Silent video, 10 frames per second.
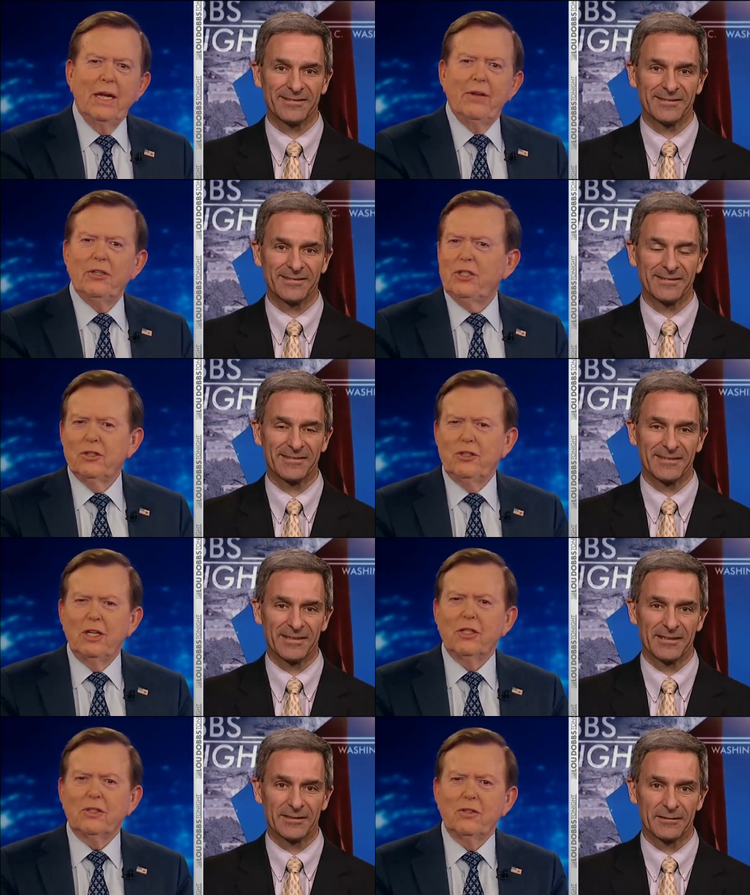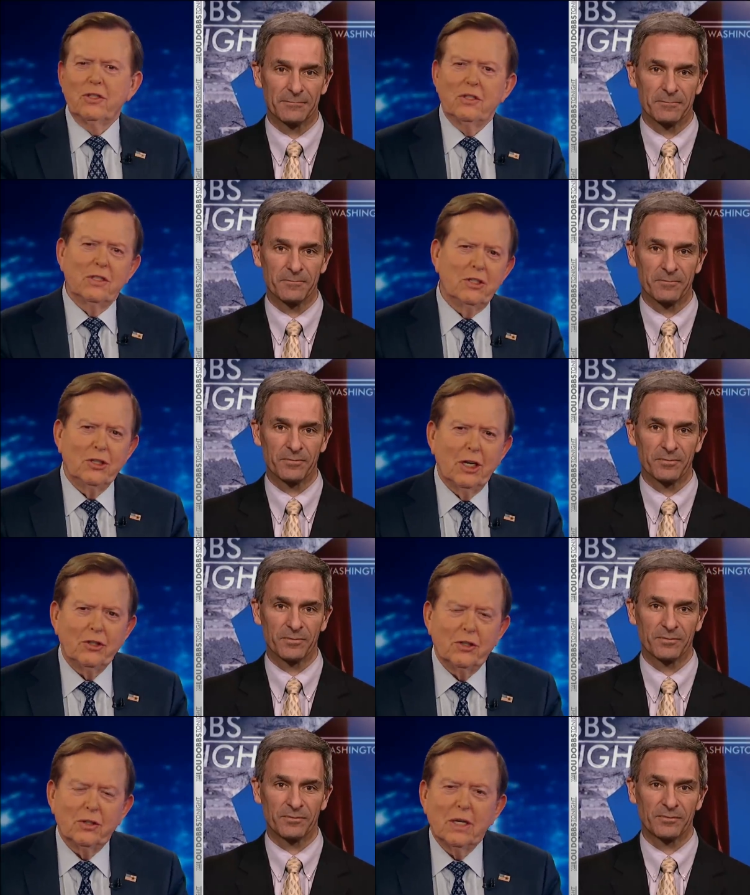Speaker 1: They're just justices and
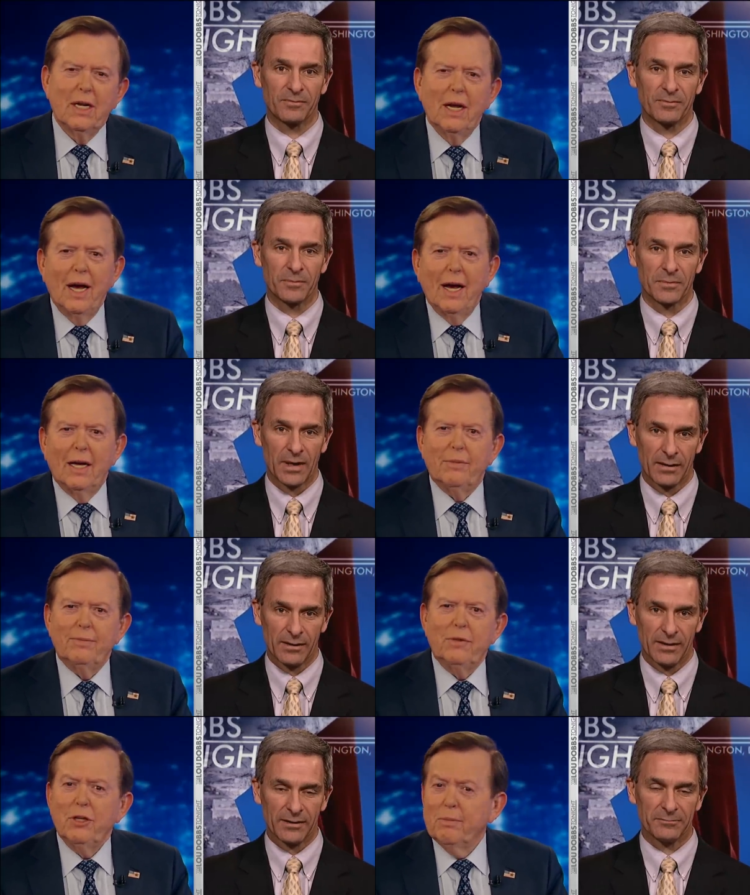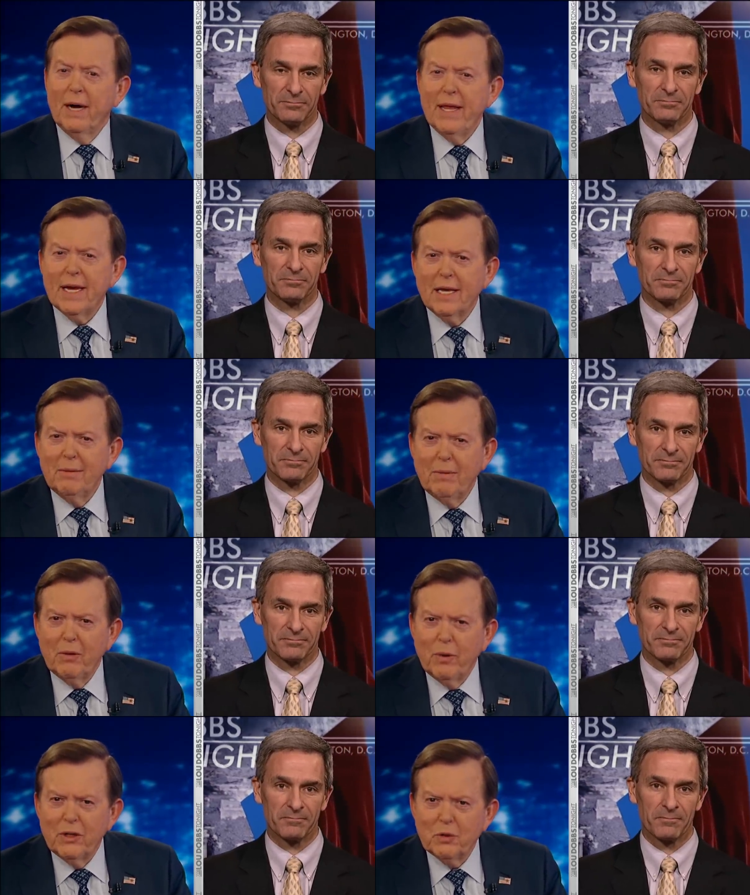judges. Do you buy that, Ken, by
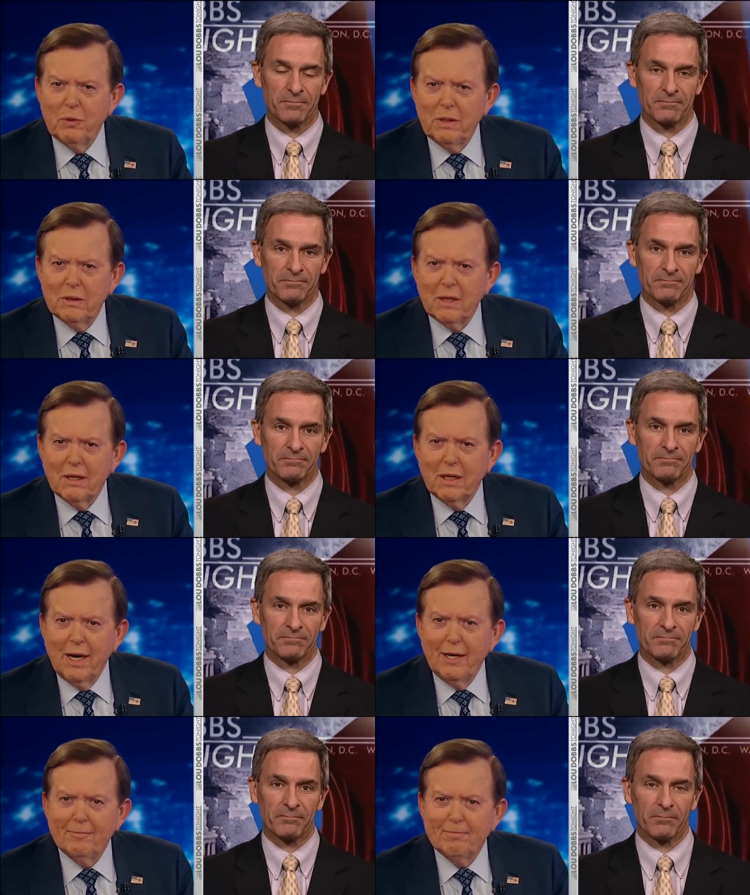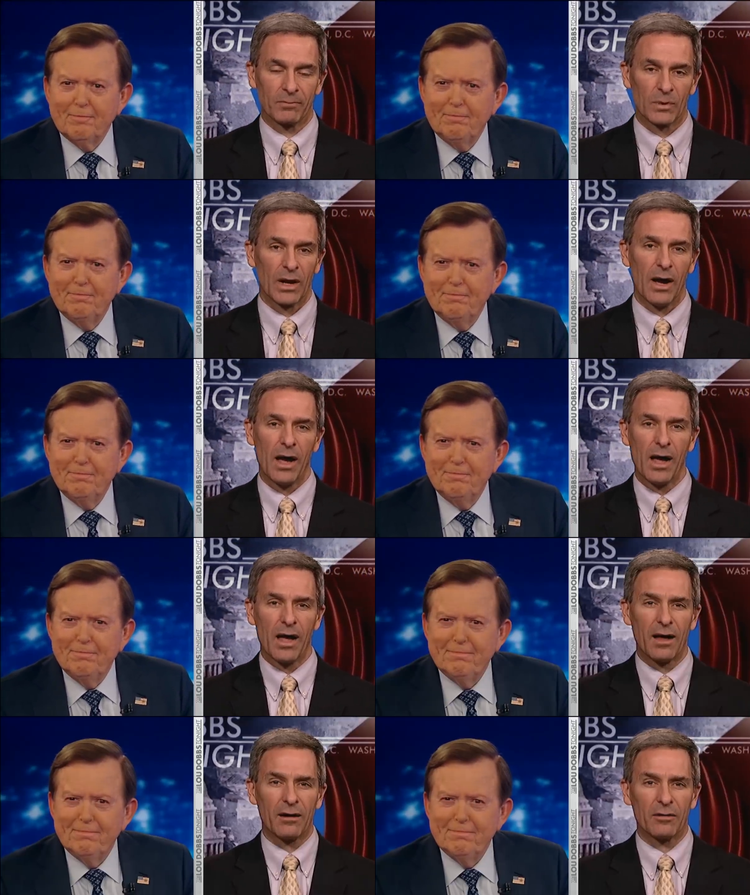the way, as we say goodnight?
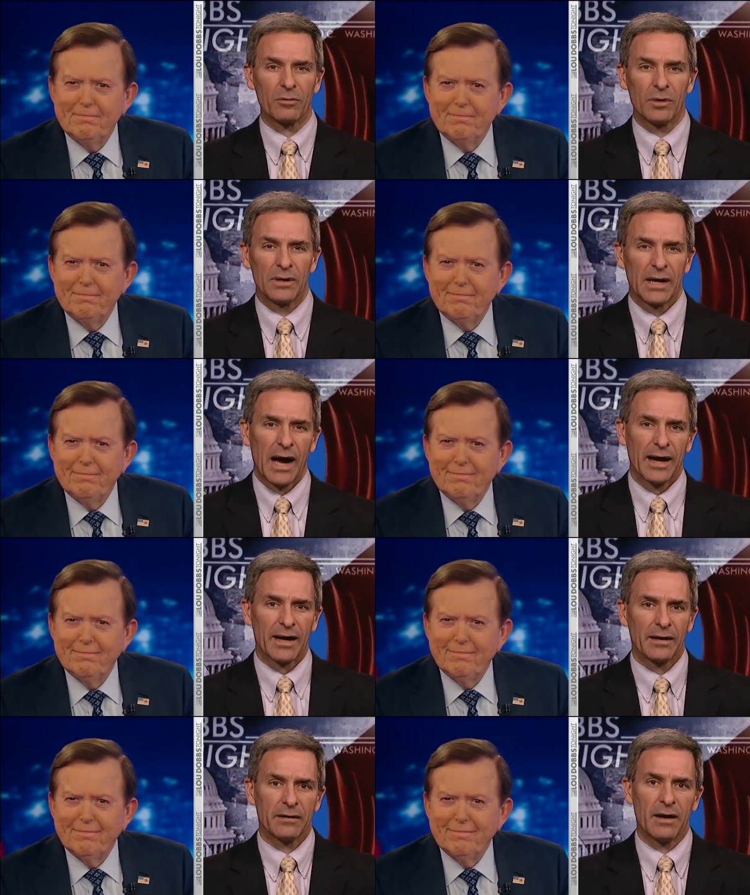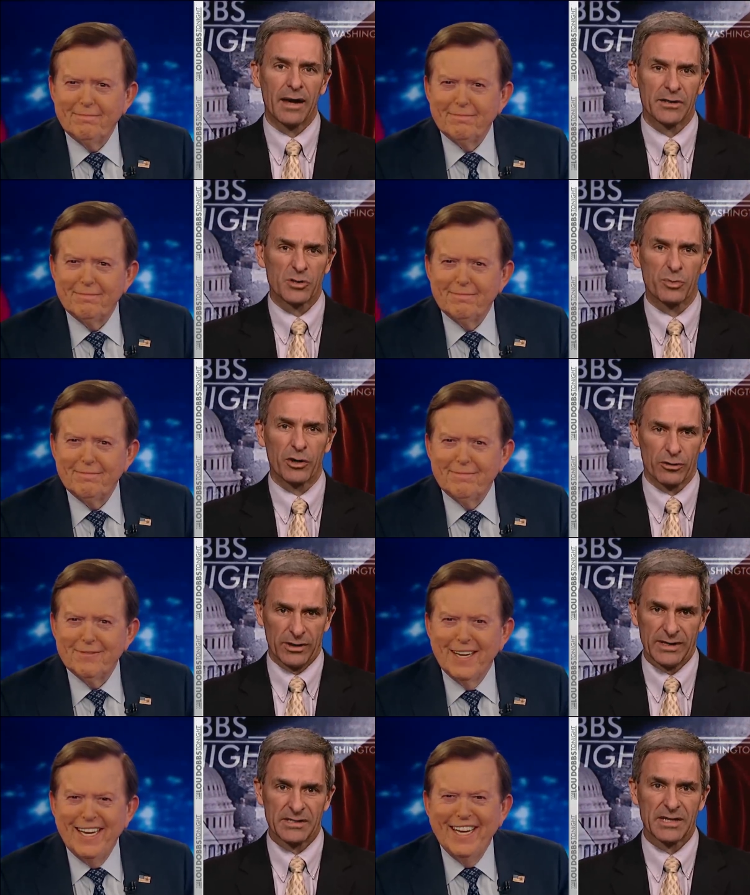
Speaker 2: Oh, Not as
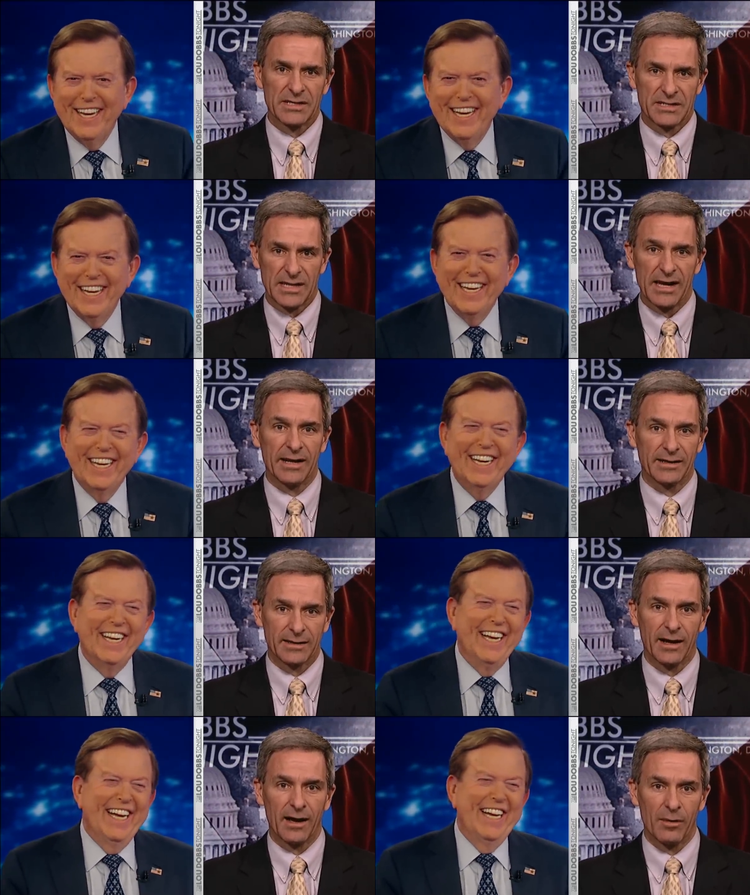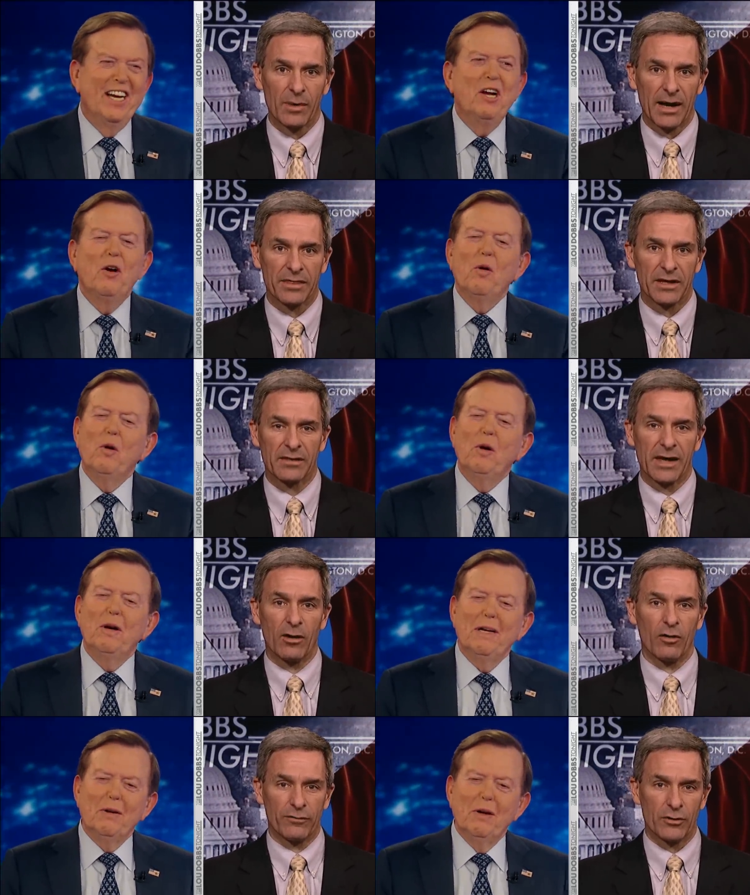purely as he said it. I think they
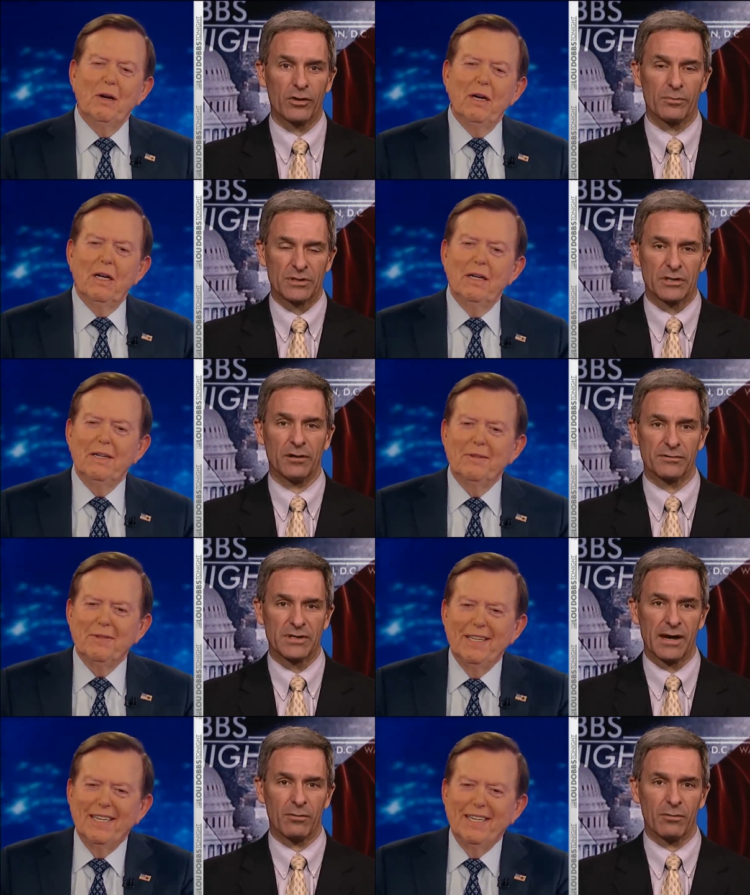all view themselves that